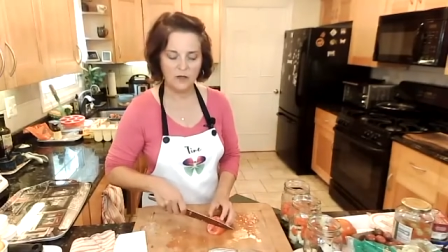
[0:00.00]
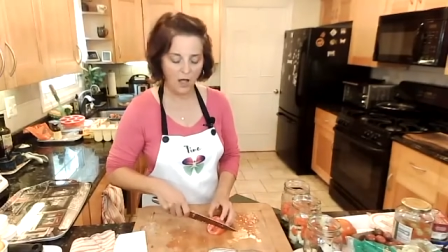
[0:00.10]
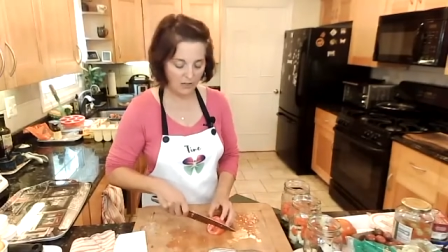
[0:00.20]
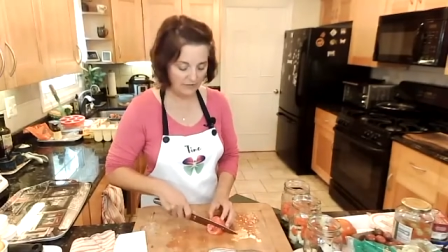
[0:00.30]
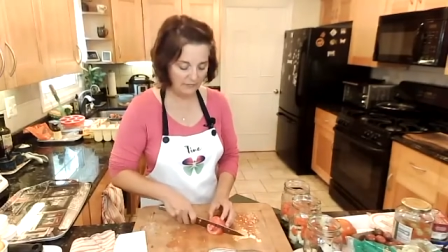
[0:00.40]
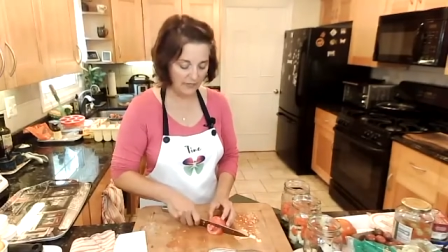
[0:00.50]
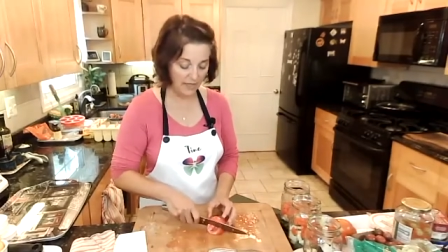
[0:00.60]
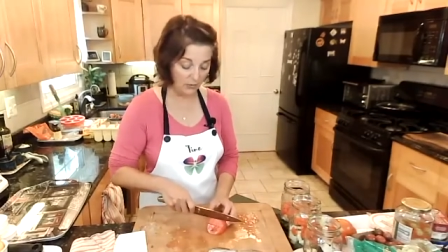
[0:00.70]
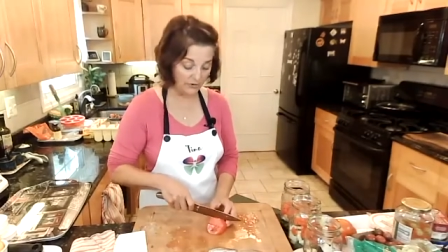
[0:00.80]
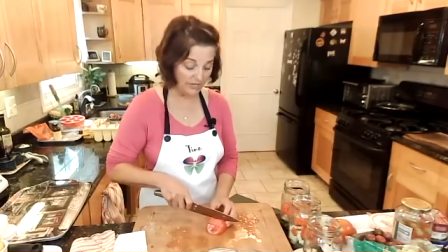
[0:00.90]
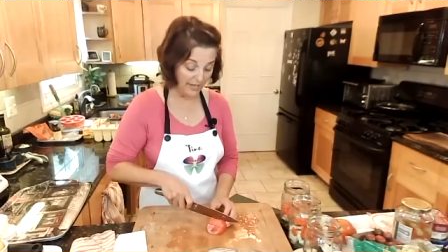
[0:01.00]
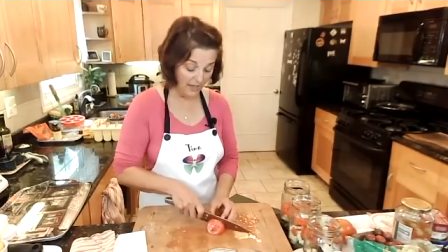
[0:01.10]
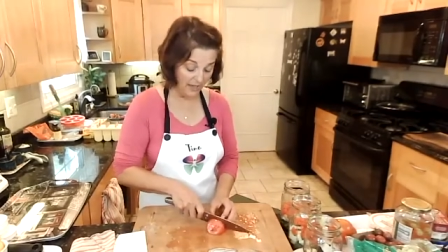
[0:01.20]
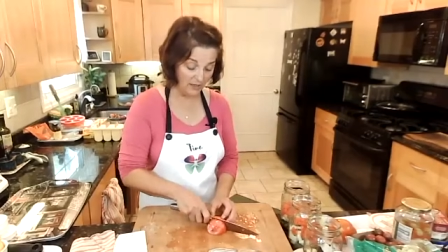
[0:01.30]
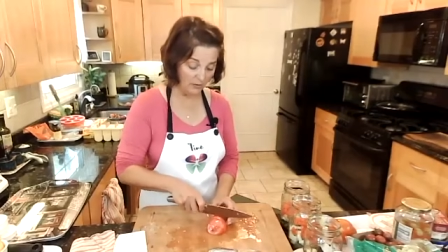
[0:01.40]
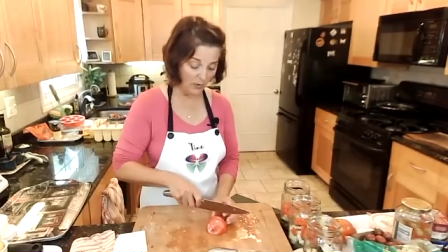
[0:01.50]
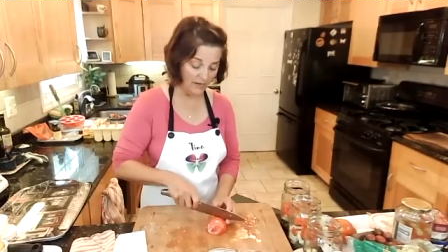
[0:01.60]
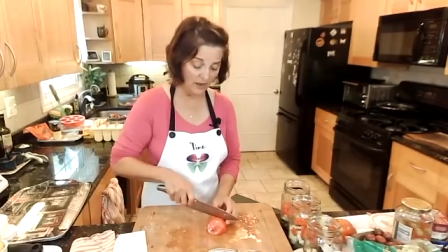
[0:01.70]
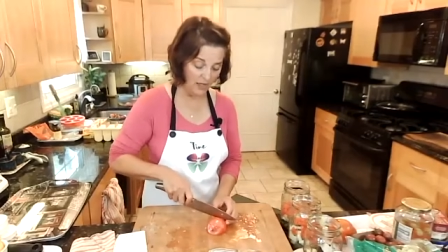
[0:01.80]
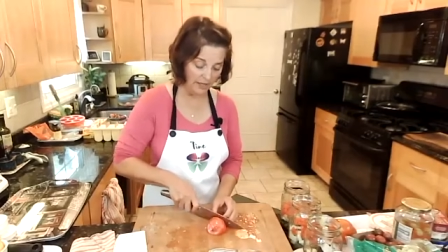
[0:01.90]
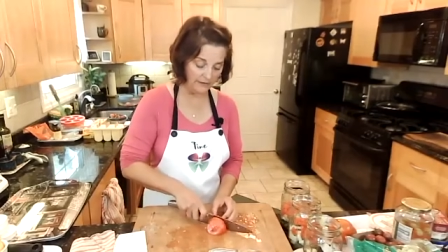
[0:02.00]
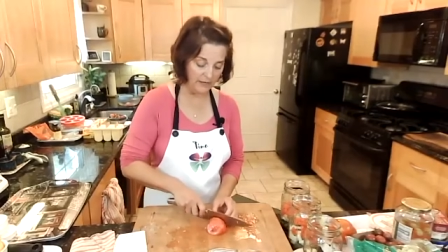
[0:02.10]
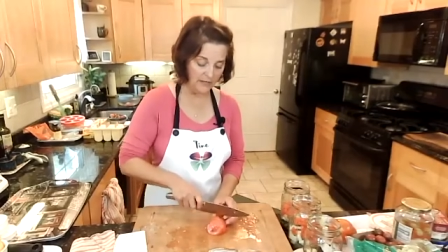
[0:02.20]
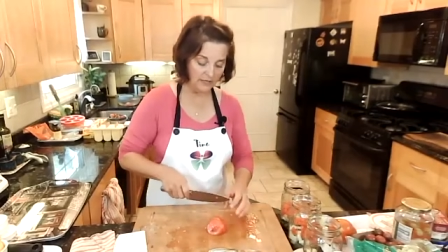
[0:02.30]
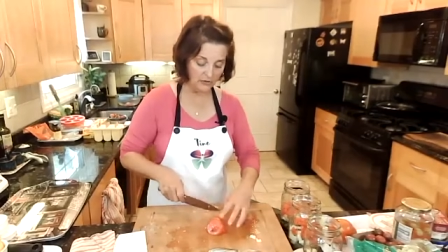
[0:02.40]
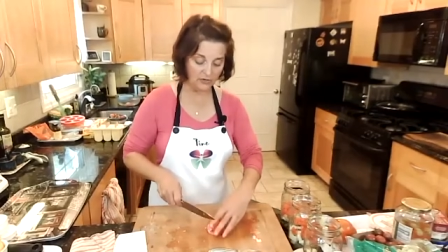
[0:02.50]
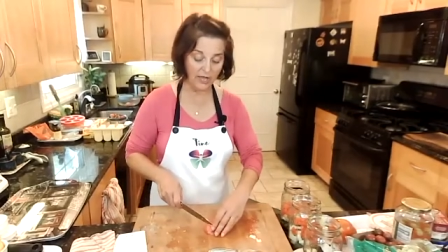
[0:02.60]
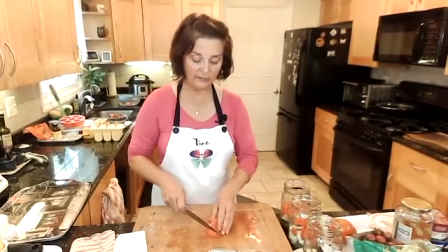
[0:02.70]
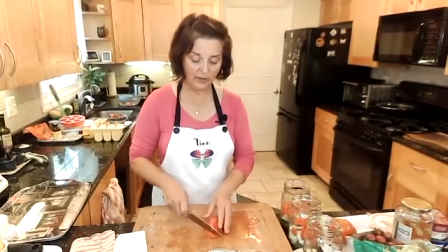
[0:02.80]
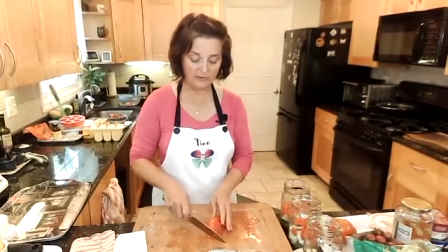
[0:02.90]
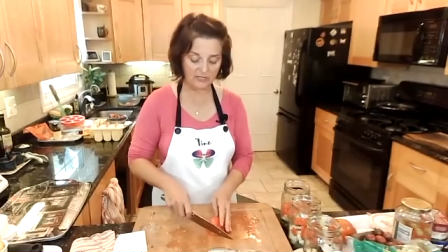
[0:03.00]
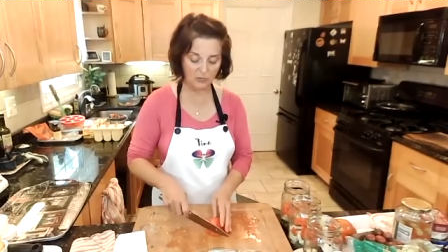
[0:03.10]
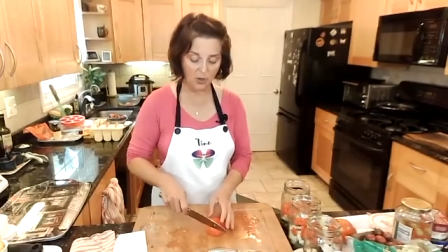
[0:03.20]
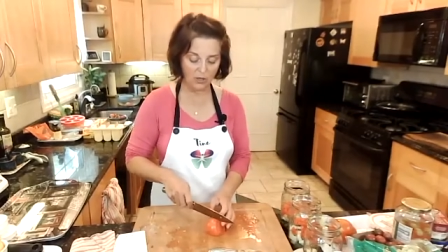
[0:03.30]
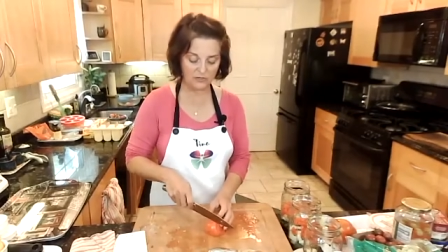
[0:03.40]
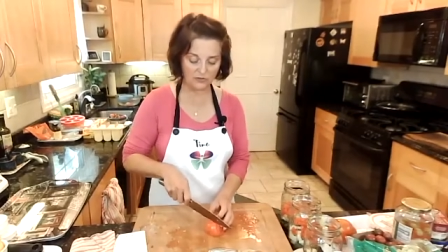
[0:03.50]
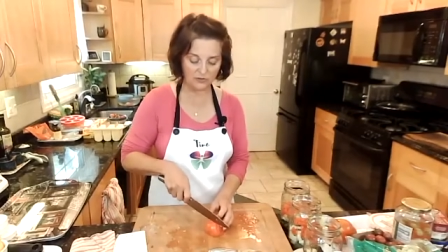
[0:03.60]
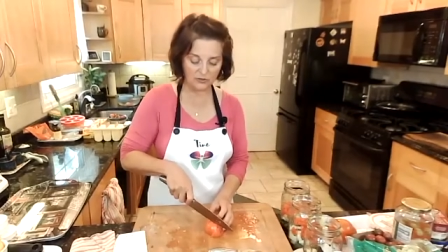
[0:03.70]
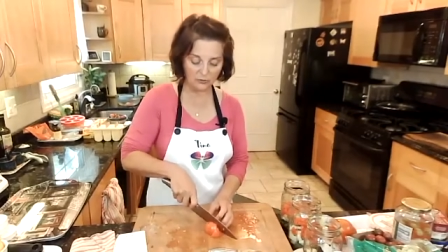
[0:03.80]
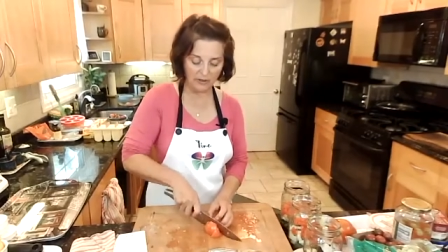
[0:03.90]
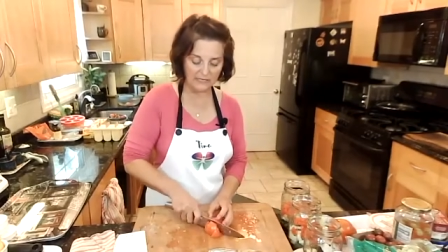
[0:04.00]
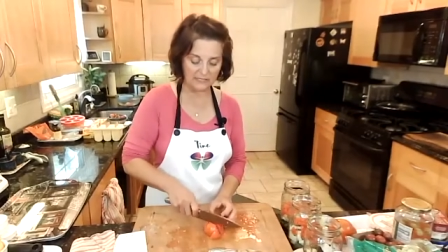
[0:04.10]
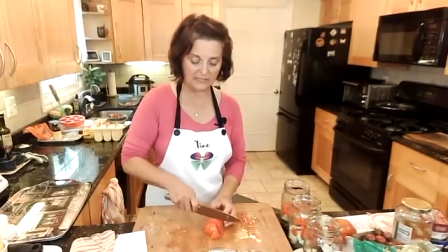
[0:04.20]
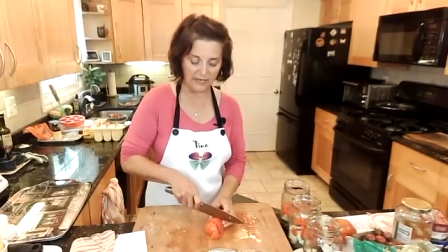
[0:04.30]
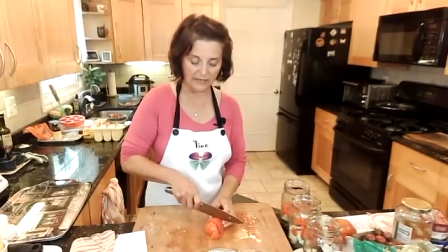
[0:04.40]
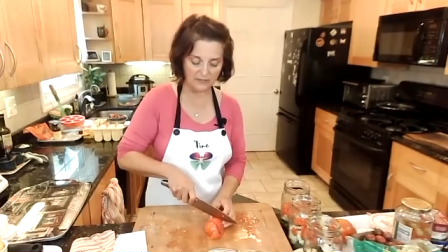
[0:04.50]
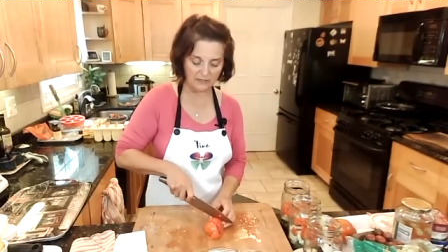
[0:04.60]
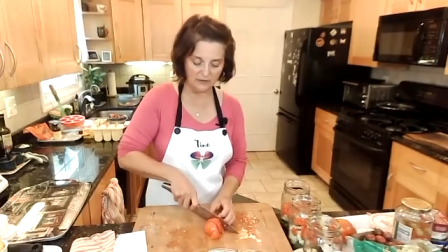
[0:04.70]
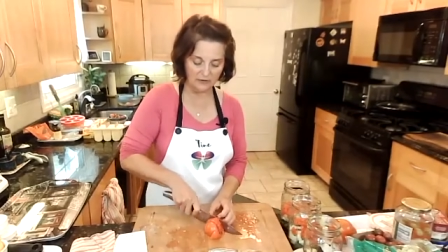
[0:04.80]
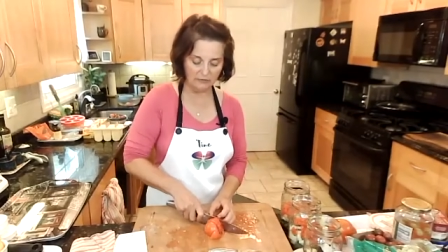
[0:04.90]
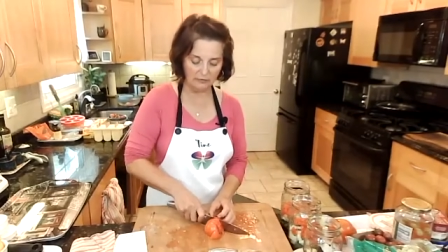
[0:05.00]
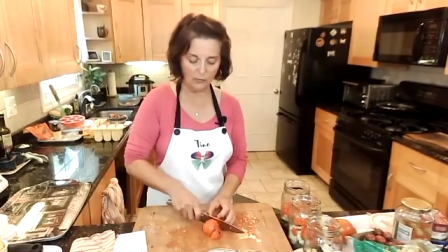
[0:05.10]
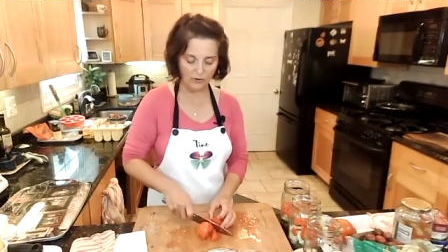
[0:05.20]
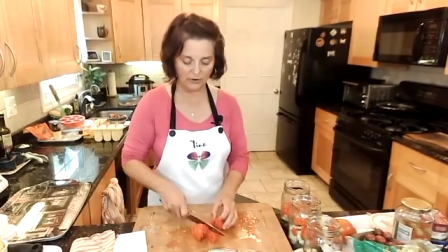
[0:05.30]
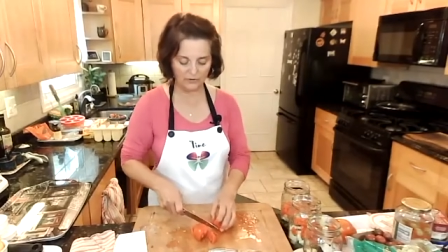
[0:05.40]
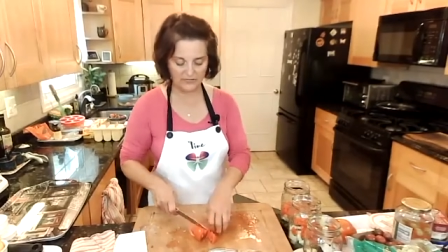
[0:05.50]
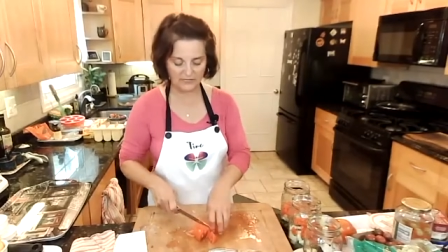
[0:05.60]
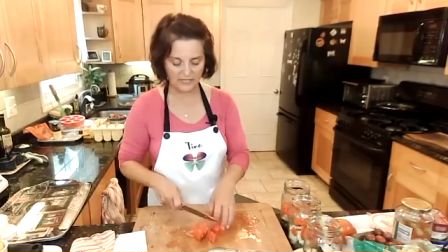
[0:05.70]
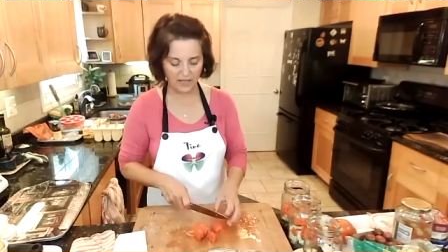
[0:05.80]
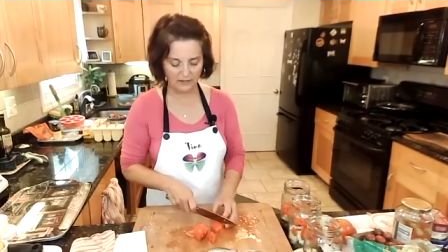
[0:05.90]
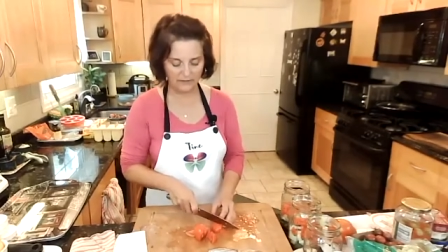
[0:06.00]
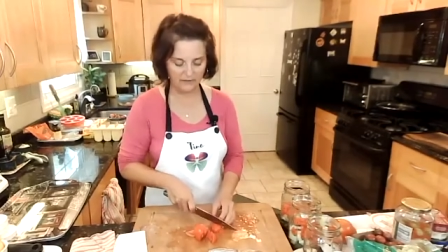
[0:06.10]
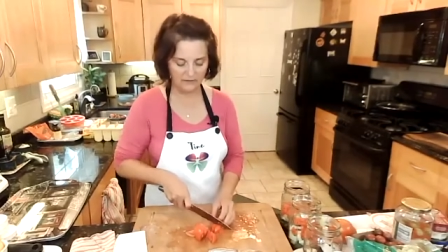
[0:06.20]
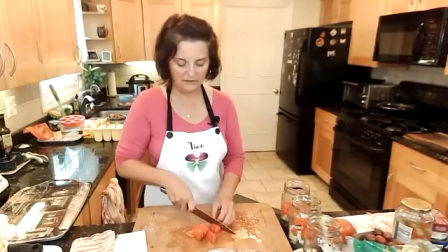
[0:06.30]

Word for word: Cauliflower. Yeah, why not? You'd cut them up small so that they're bite-sized for the salad,